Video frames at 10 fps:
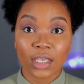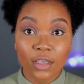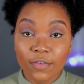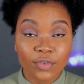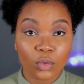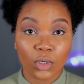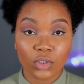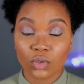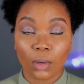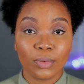If you
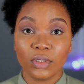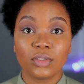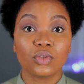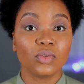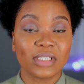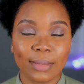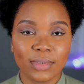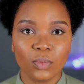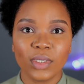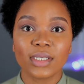want to upload 2
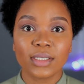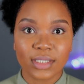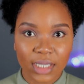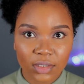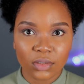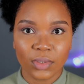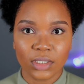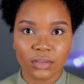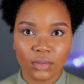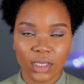times a week, stick to
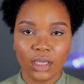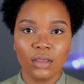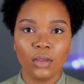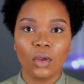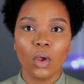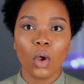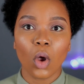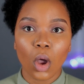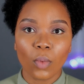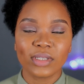it, okay?
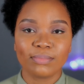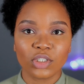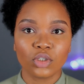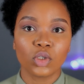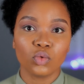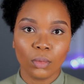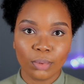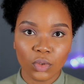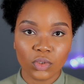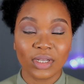Always make sure to
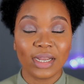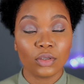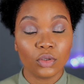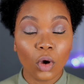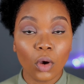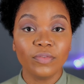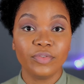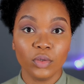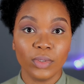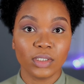upload so that your
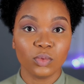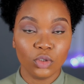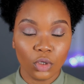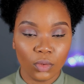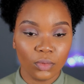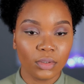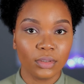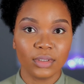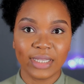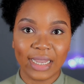viewers will know
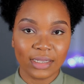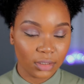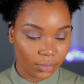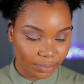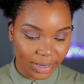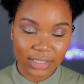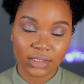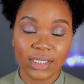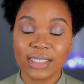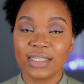that by
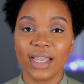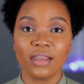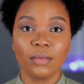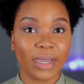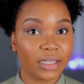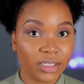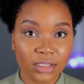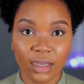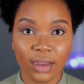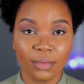this day, by this
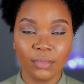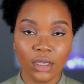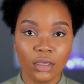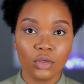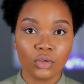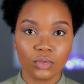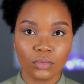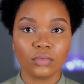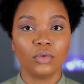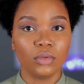time,
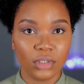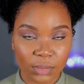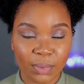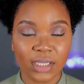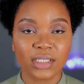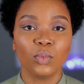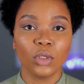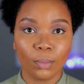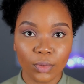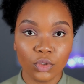this person
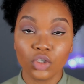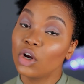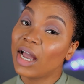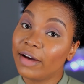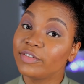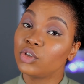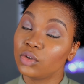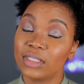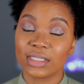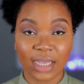will upload. You don't have to
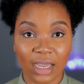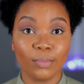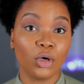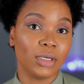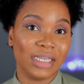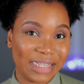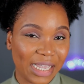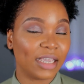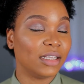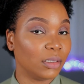choose a time, but a
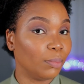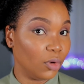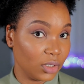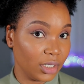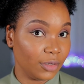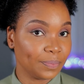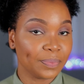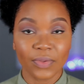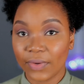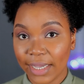day is important,
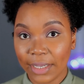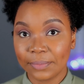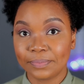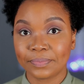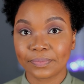okay?